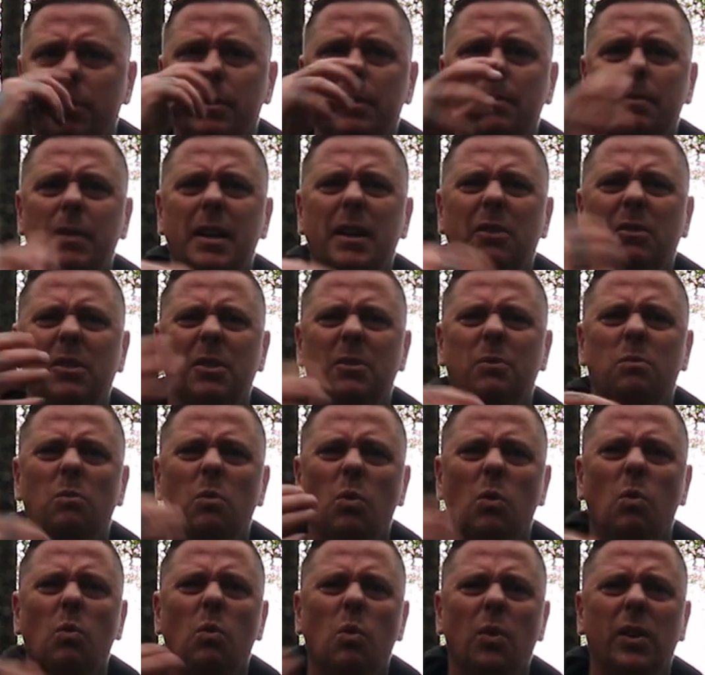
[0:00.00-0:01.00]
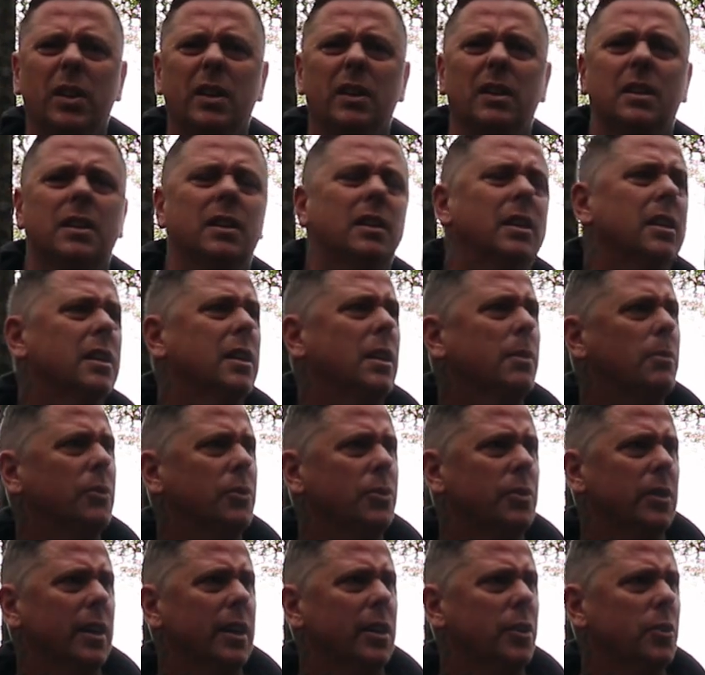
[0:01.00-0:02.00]
have been better with more water coming
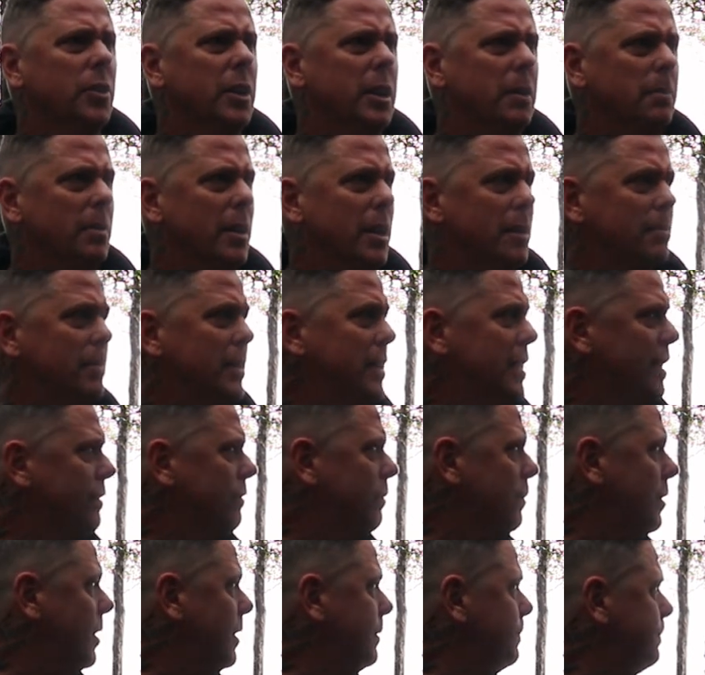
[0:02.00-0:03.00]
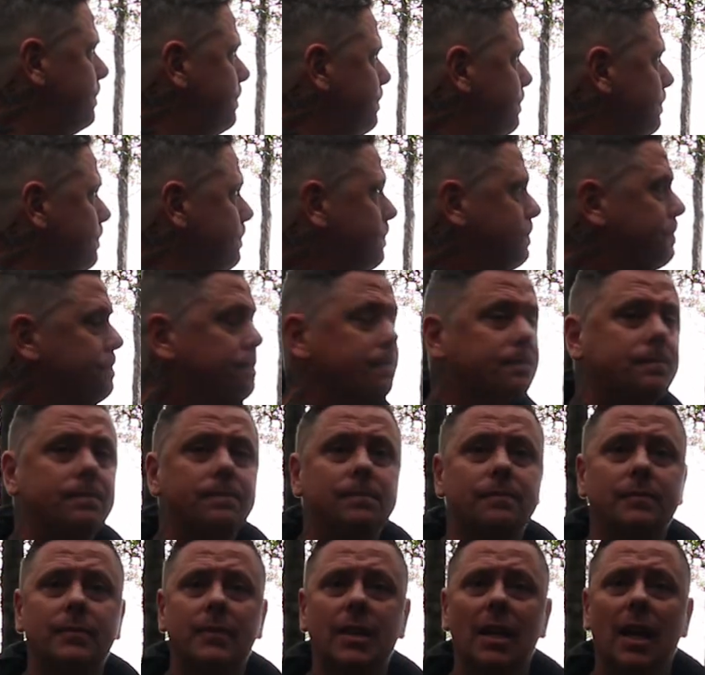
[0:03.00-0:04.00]
through that creek bed, but never mind.
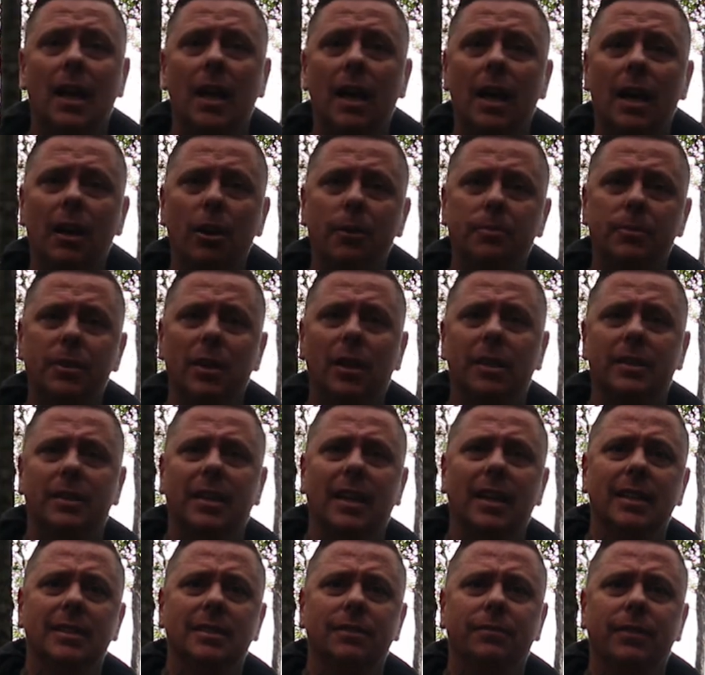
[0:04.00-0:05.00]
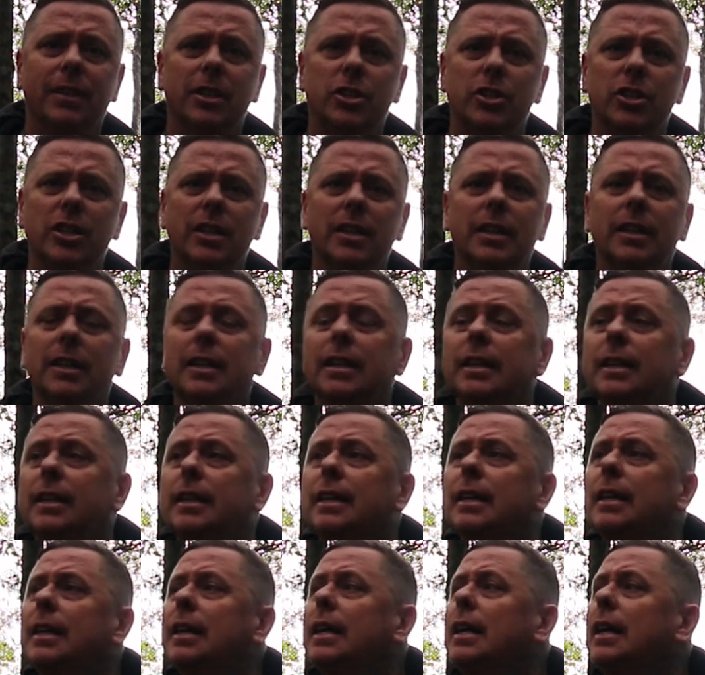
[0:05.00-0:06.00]
I hope you liked today's adventure.
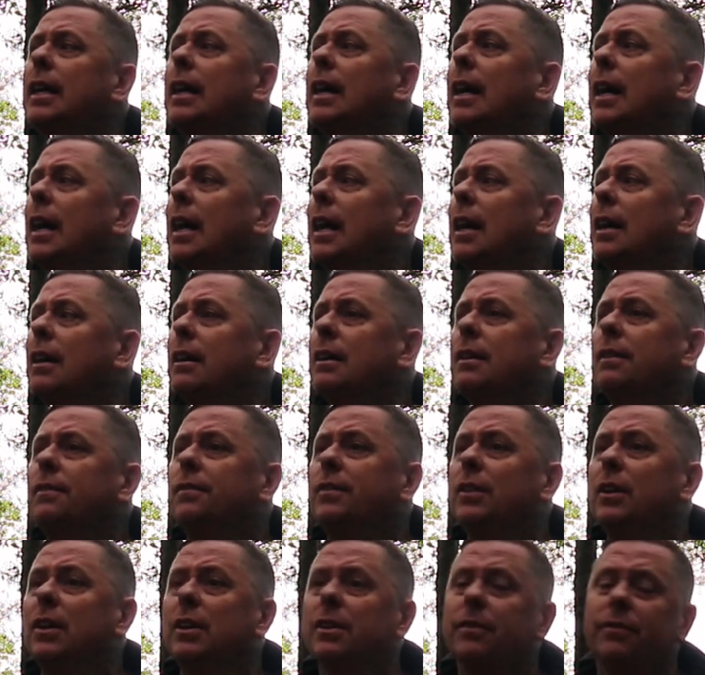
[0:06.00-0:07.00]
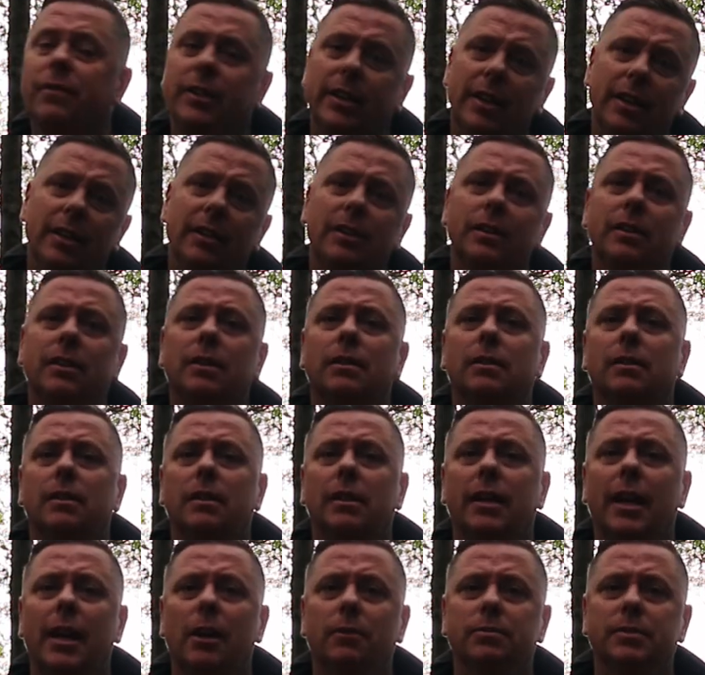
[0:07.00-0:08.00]
If you liked the video,
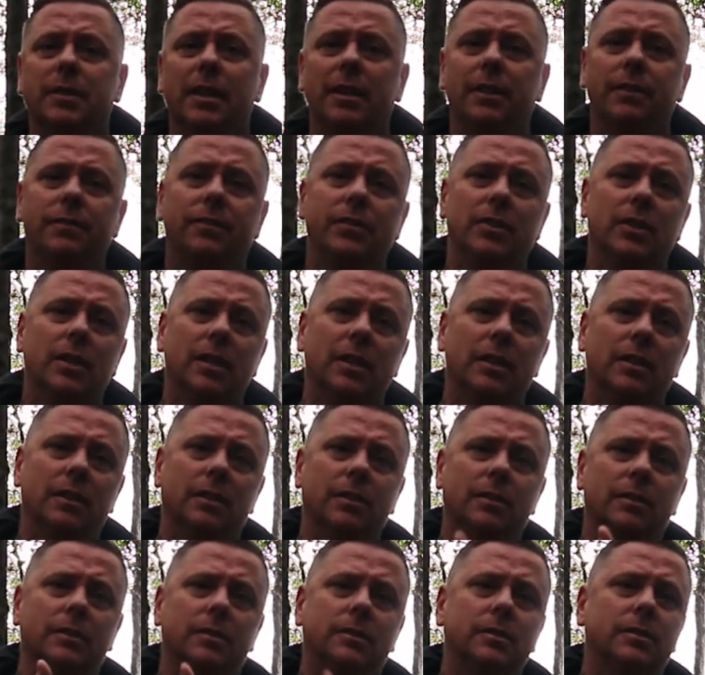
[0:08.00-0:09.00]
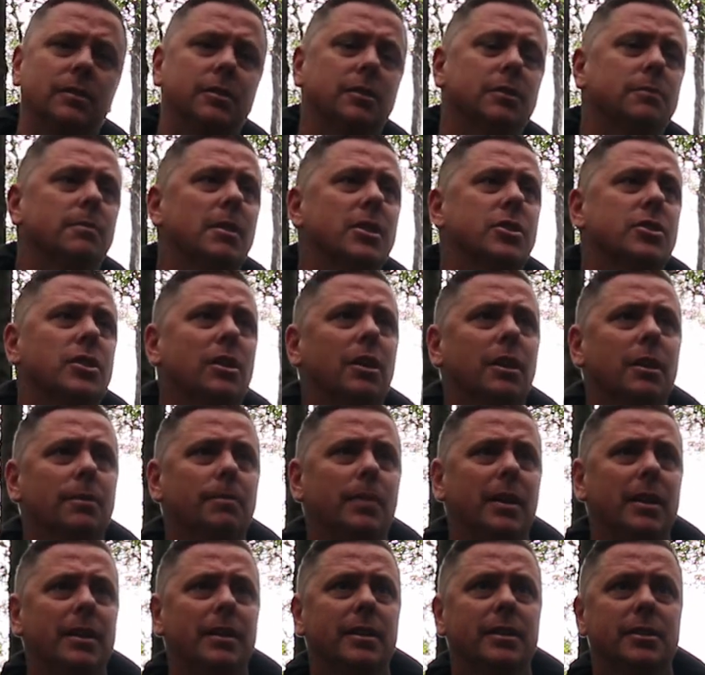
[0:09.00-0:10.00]
it helps out if you smash the like
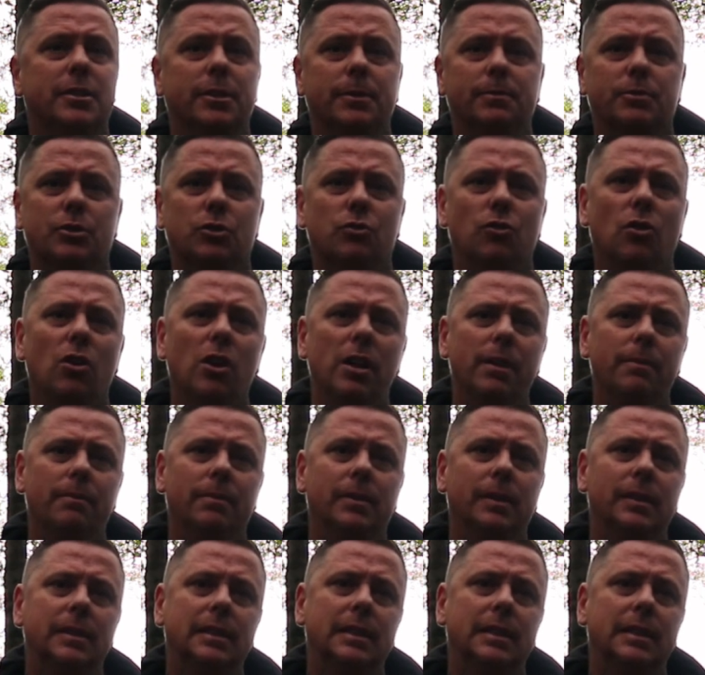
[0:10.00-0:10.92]
button and subscribe.